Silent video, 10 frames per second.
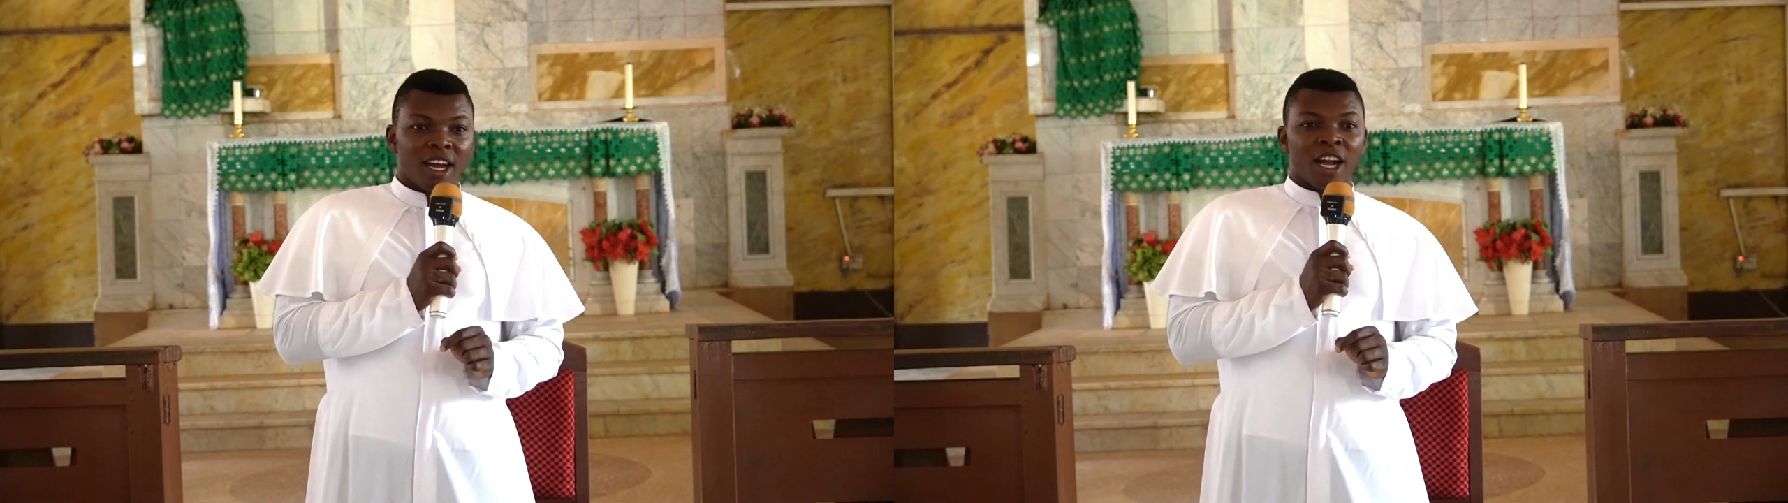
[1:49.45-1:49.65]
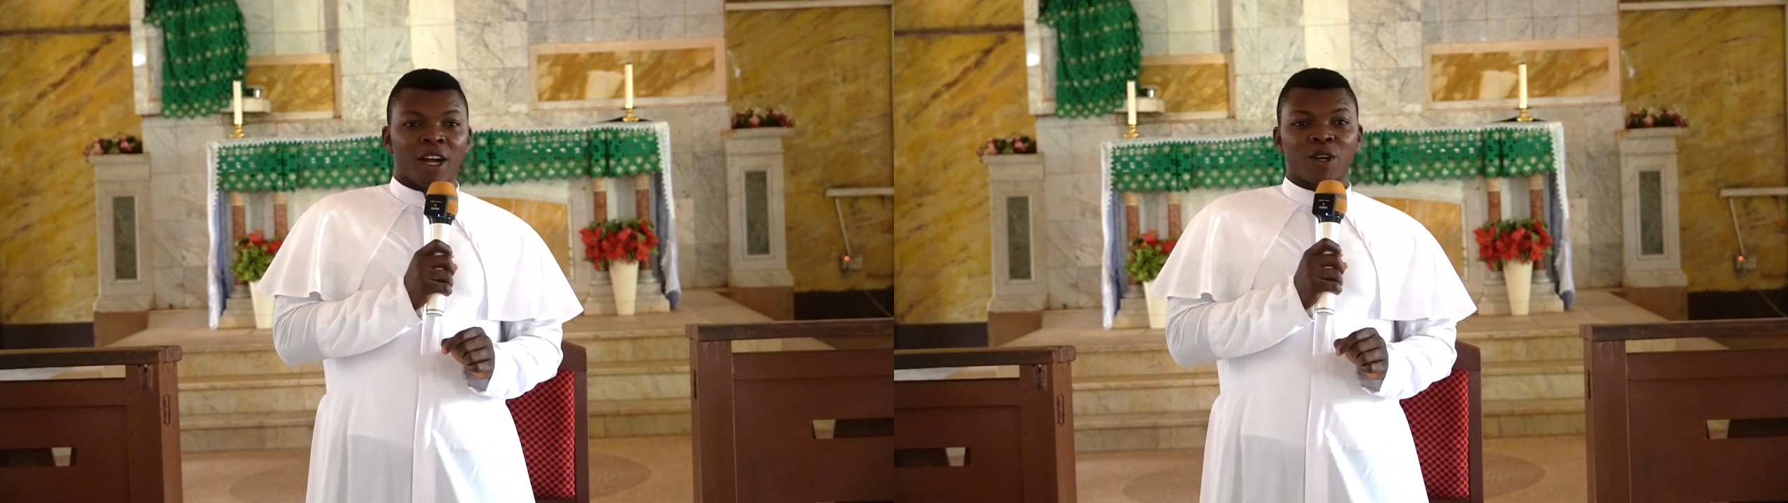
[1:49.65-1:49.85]

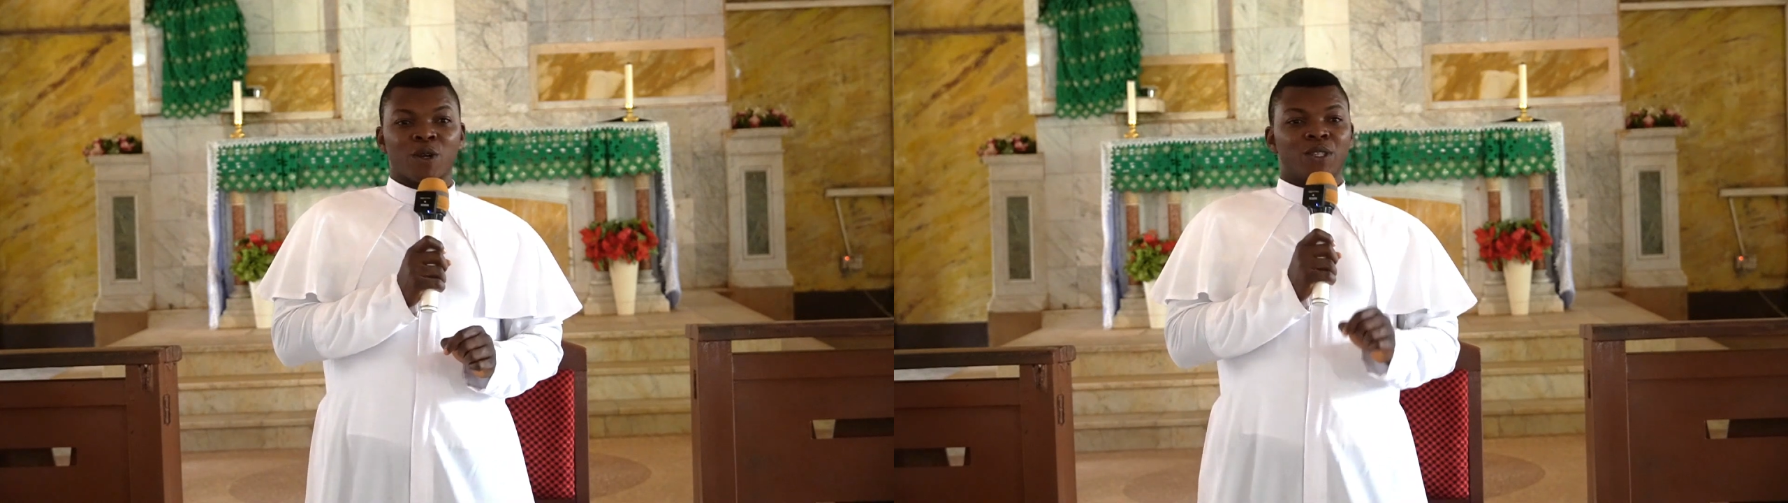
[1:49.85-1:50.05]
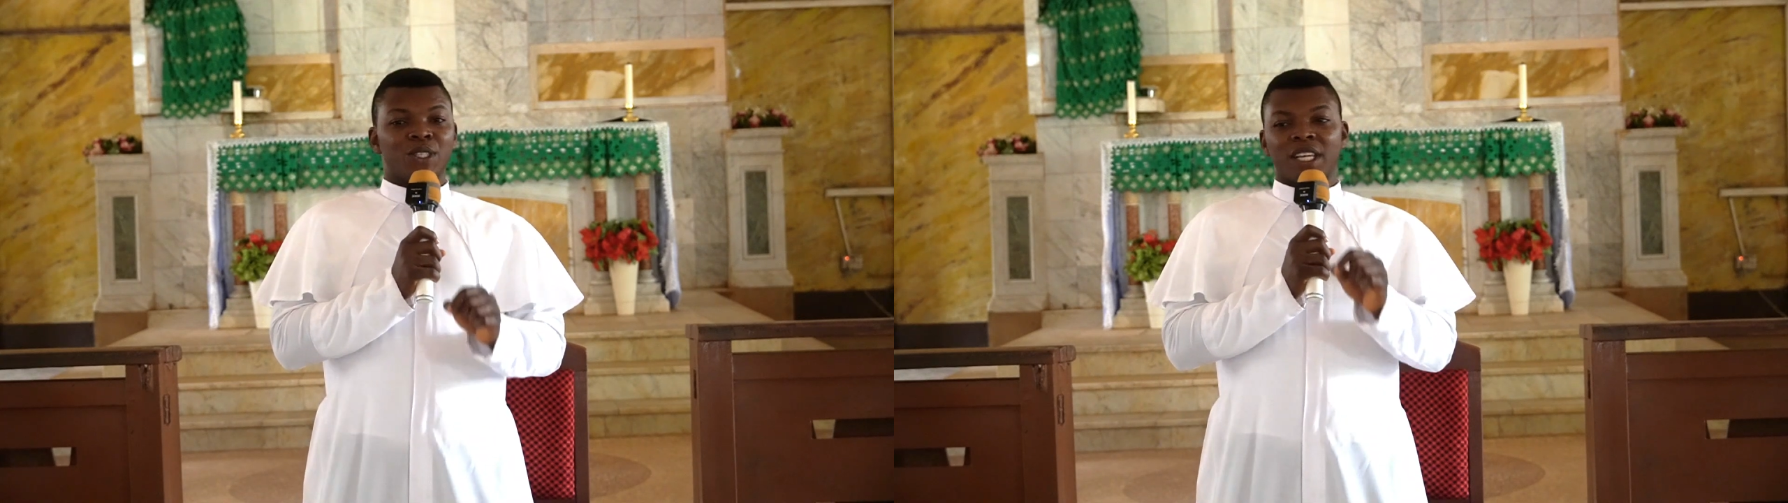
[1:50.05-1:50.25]
and
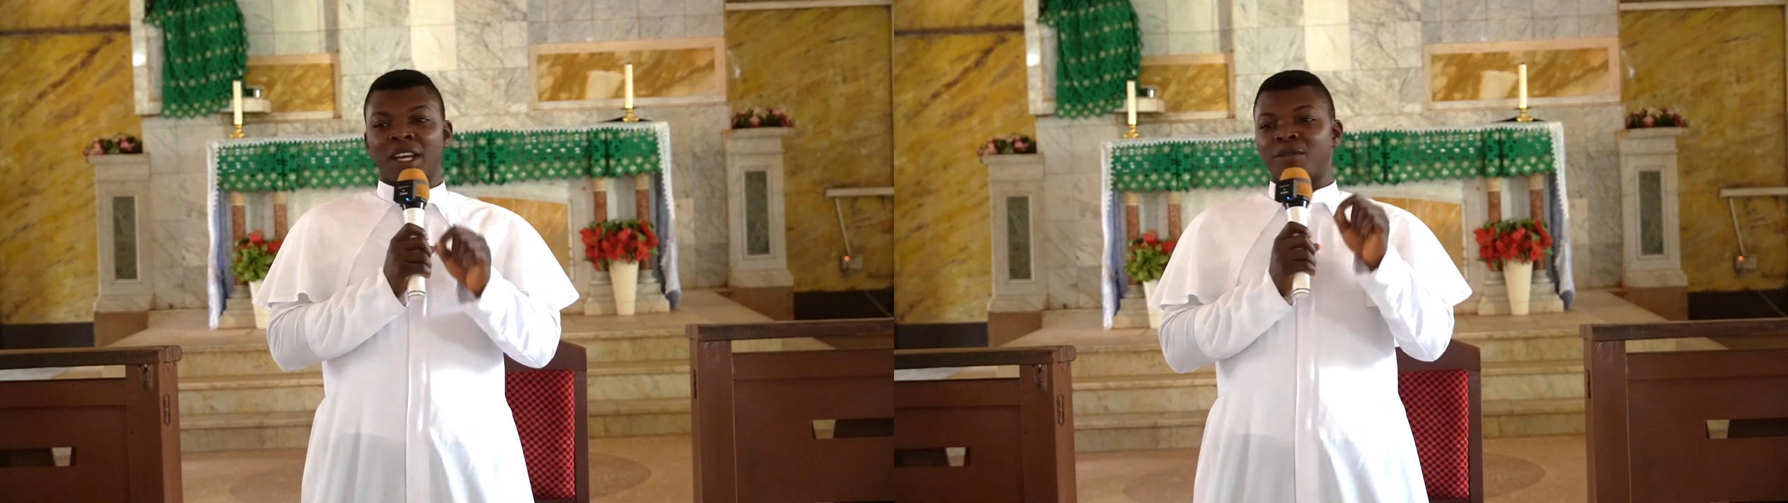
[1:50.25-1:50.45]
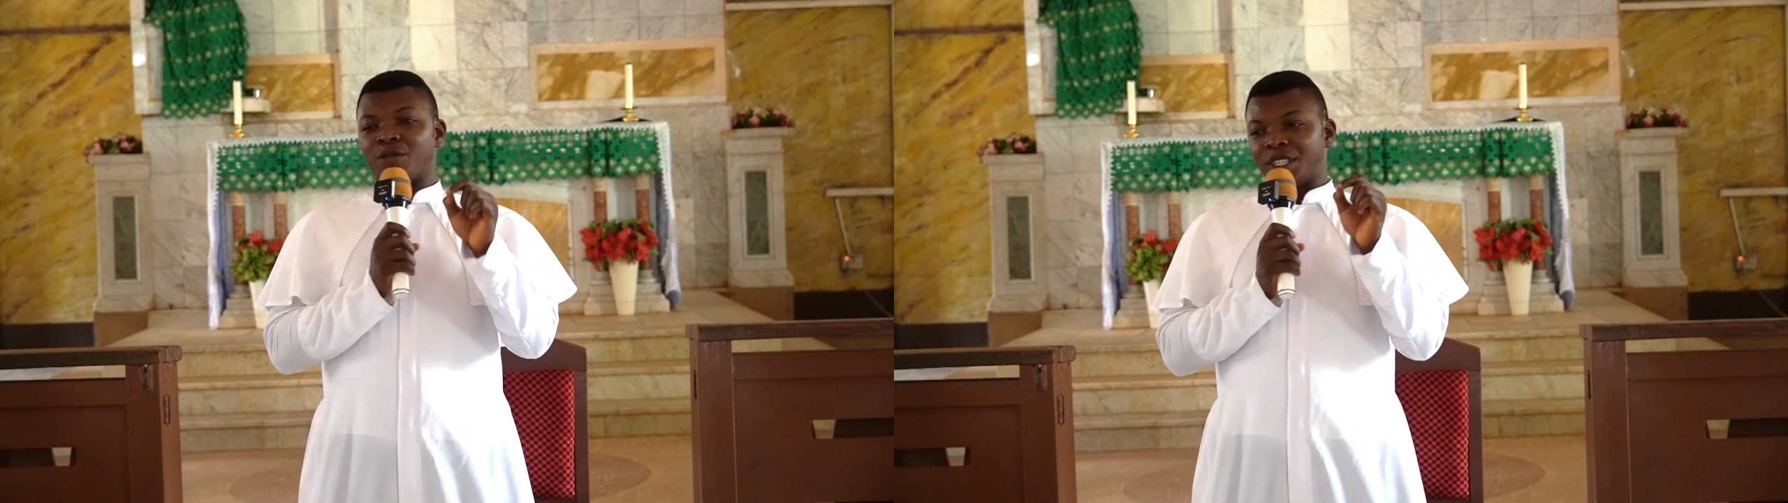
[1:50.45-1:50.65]
cross
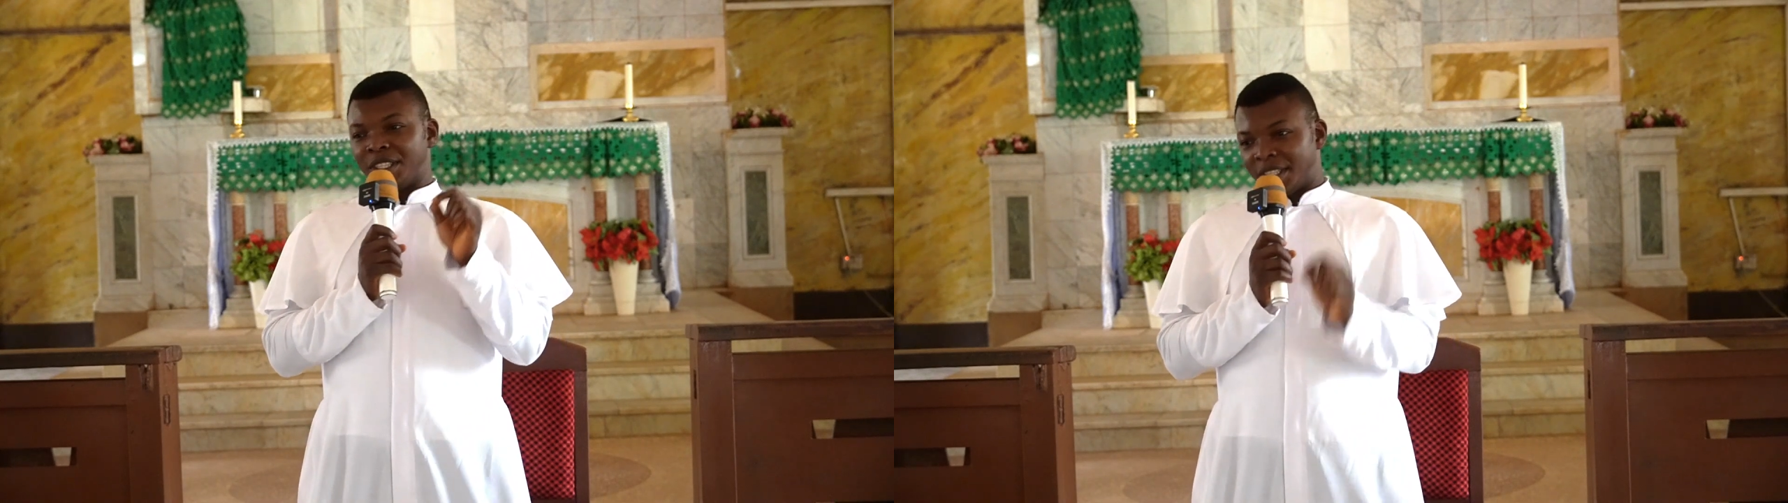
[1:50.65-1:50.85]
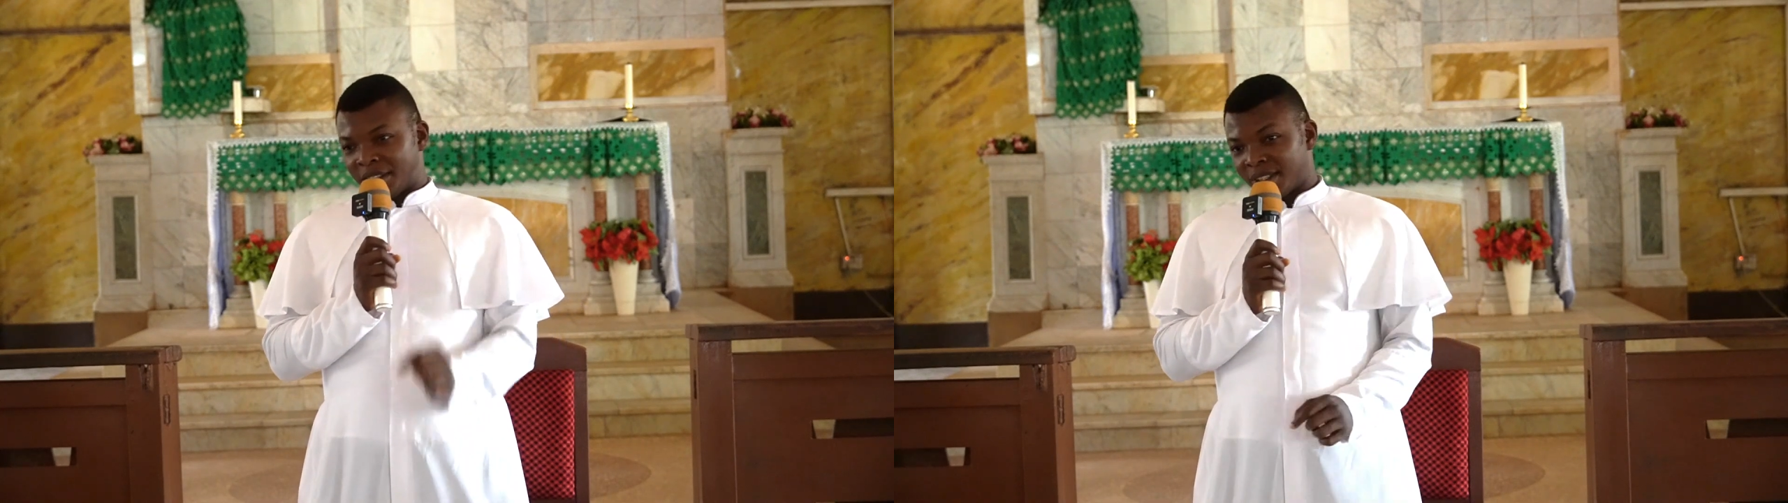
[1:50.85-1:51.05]
every T